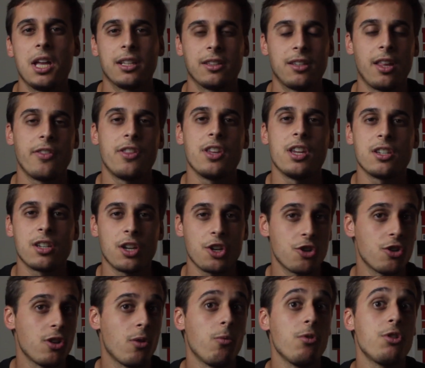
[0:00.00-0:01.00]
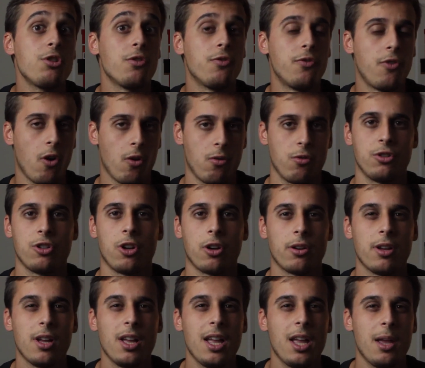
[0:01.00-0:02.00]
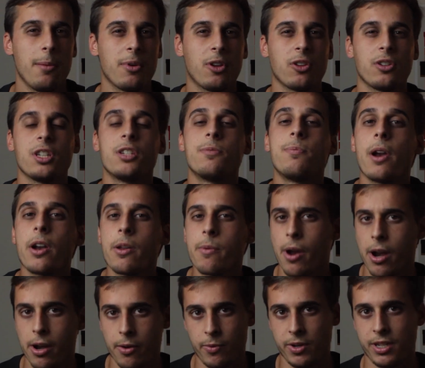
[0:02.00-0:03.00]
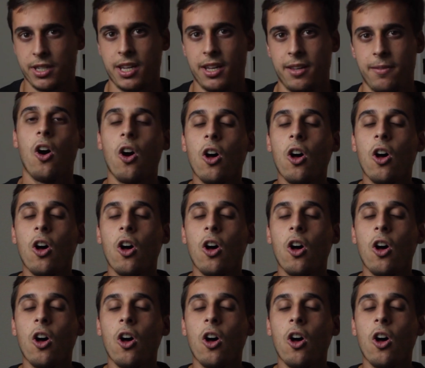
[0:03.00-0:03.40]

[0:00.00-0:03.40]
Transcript: that this is a shoe that we should focus on because it's very, very risky.